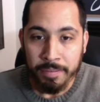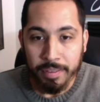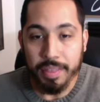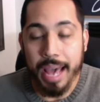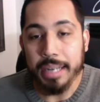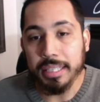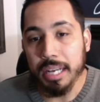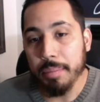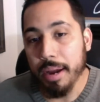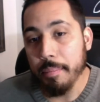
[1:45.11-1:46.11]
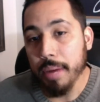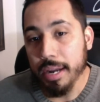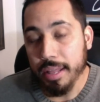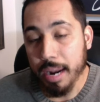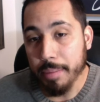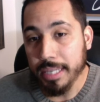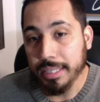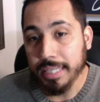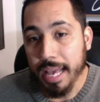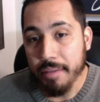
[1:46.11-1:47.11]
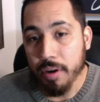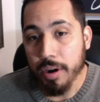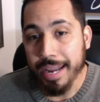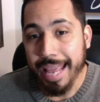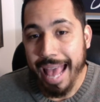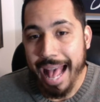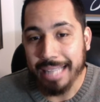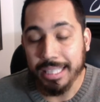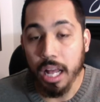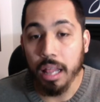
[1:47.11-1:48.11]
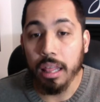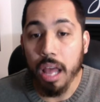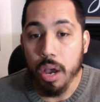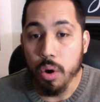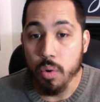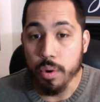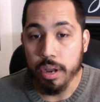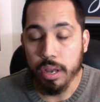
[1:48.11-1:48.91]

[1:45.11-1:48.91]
that is the amount of money that I'm going to save on gas alone